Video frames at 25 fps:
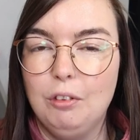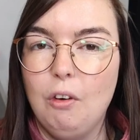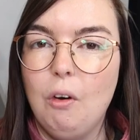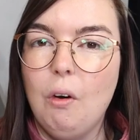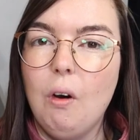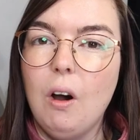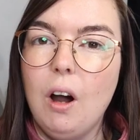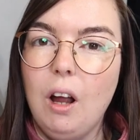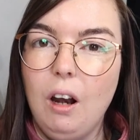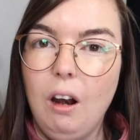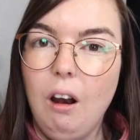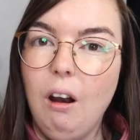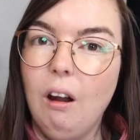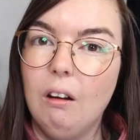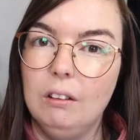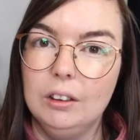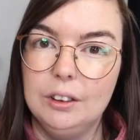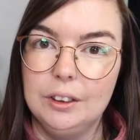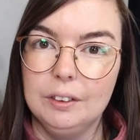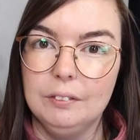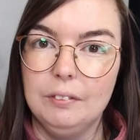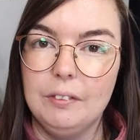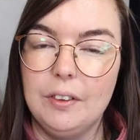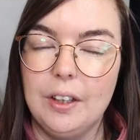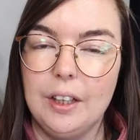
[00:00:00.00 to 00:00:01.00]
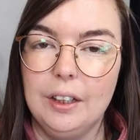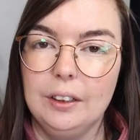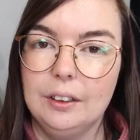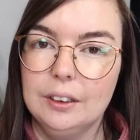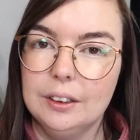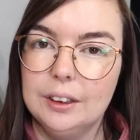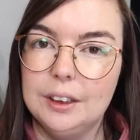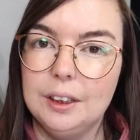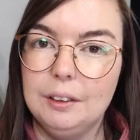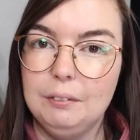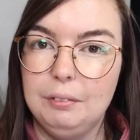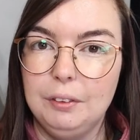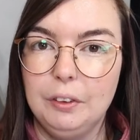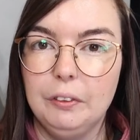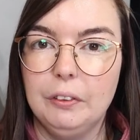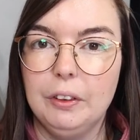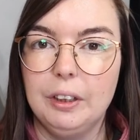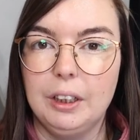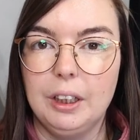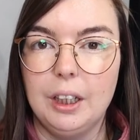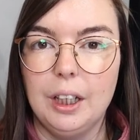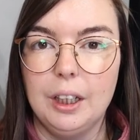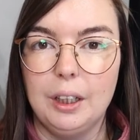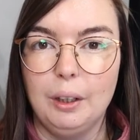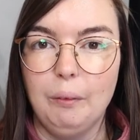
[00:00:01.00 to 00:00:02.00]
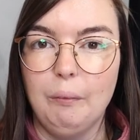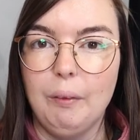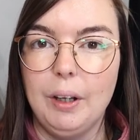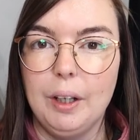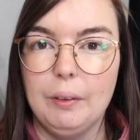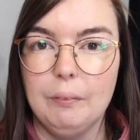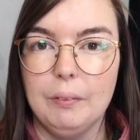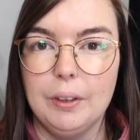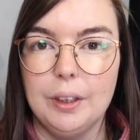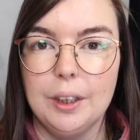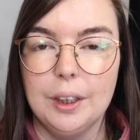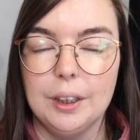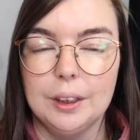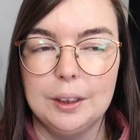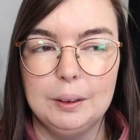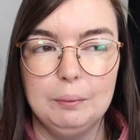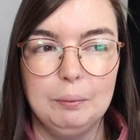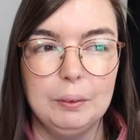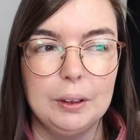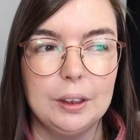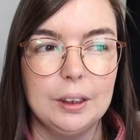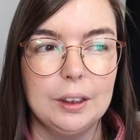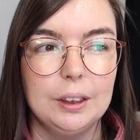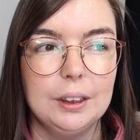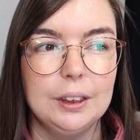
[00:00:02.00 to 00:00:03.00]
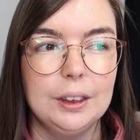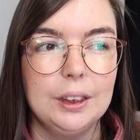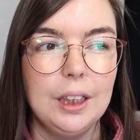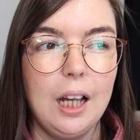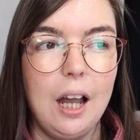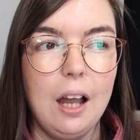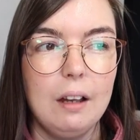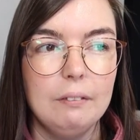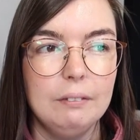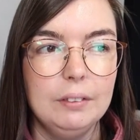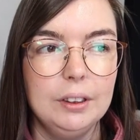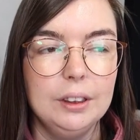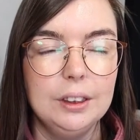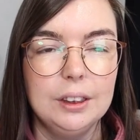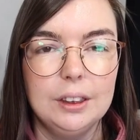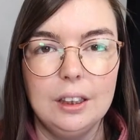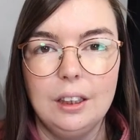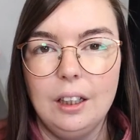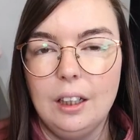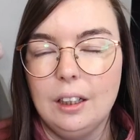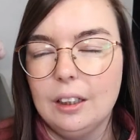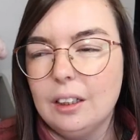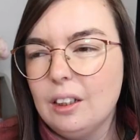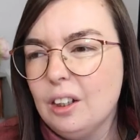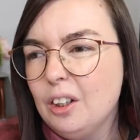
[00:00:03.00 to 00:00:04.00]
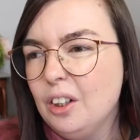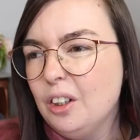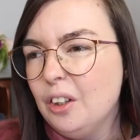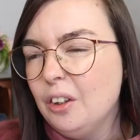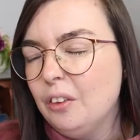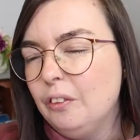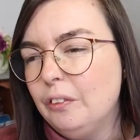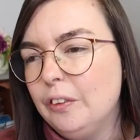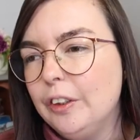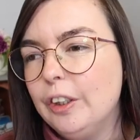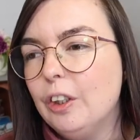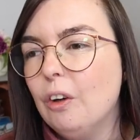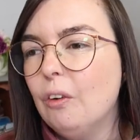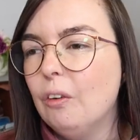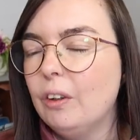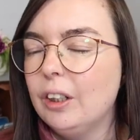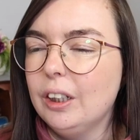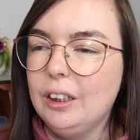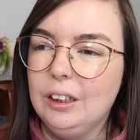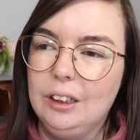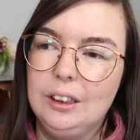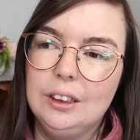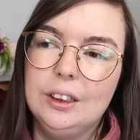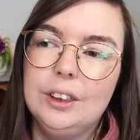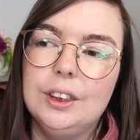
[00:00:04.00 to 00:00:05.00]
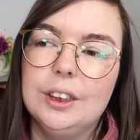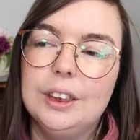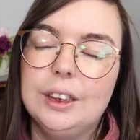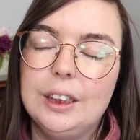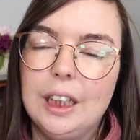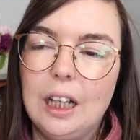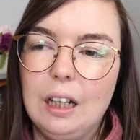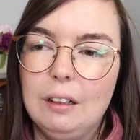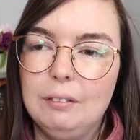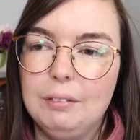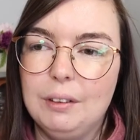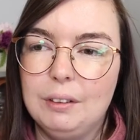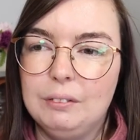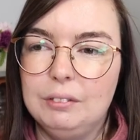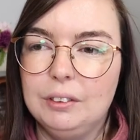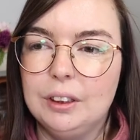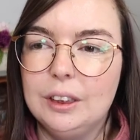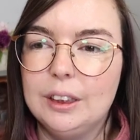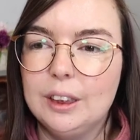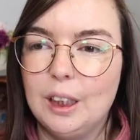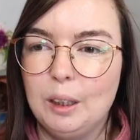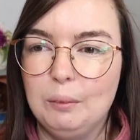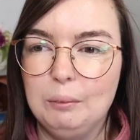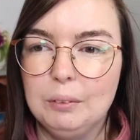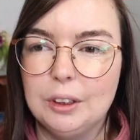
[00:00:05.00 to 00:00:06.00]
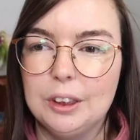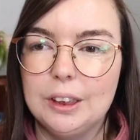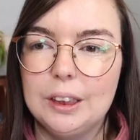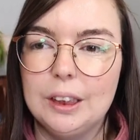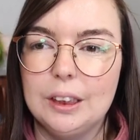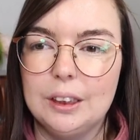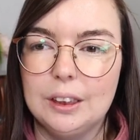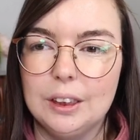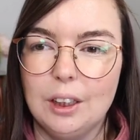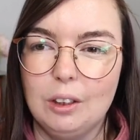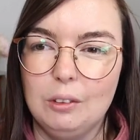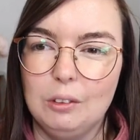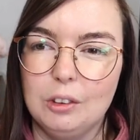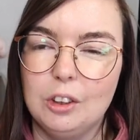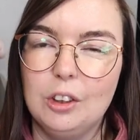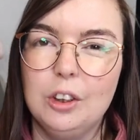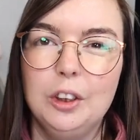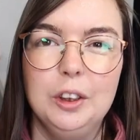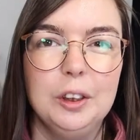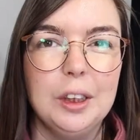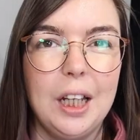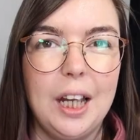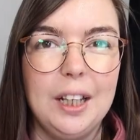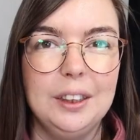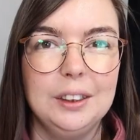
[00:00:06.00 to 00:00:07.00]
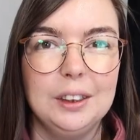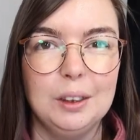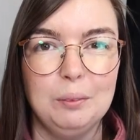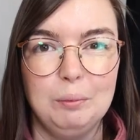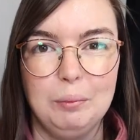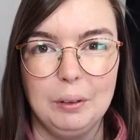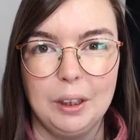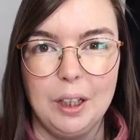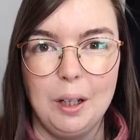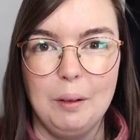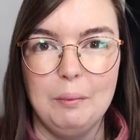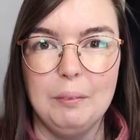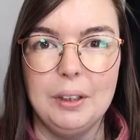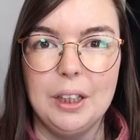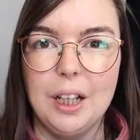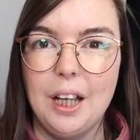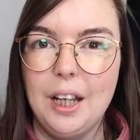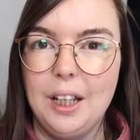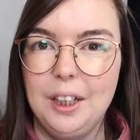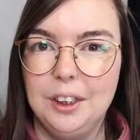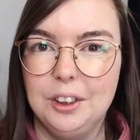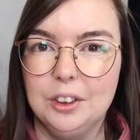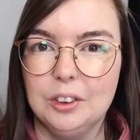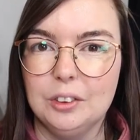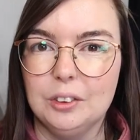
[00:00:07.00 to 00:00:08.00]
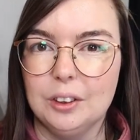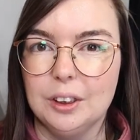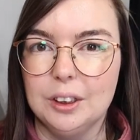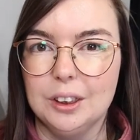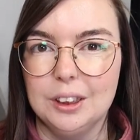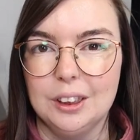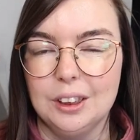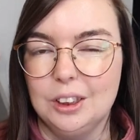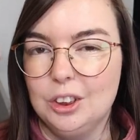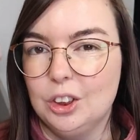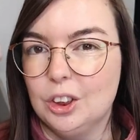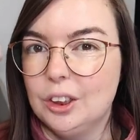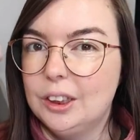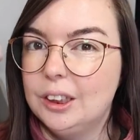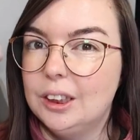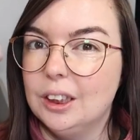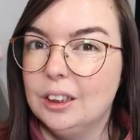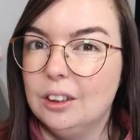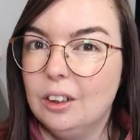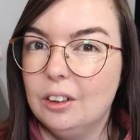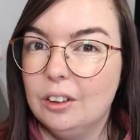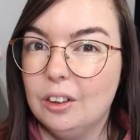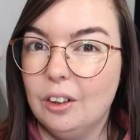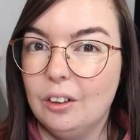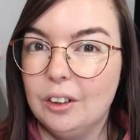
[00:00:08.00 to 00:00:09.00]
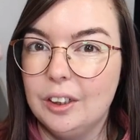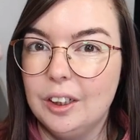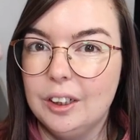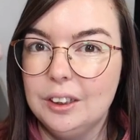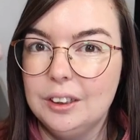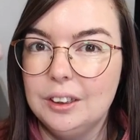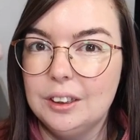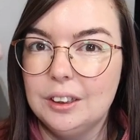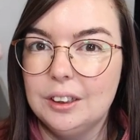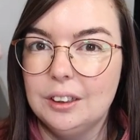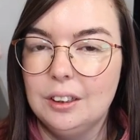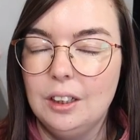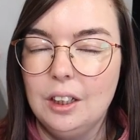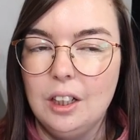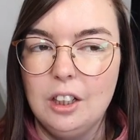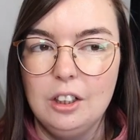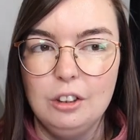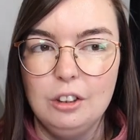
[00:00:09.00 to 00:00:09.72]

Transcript: for a lot of things if you can get away with it because having to like reorganise yourself every time you sit down could end up becoming a hindrance and just an annoyance